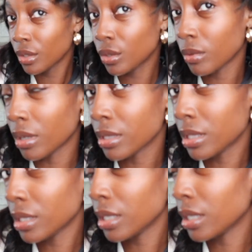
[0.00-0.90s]
You all
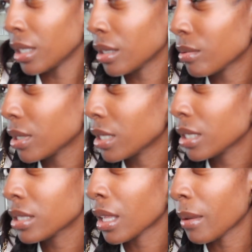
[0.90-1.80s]
seen the earrings,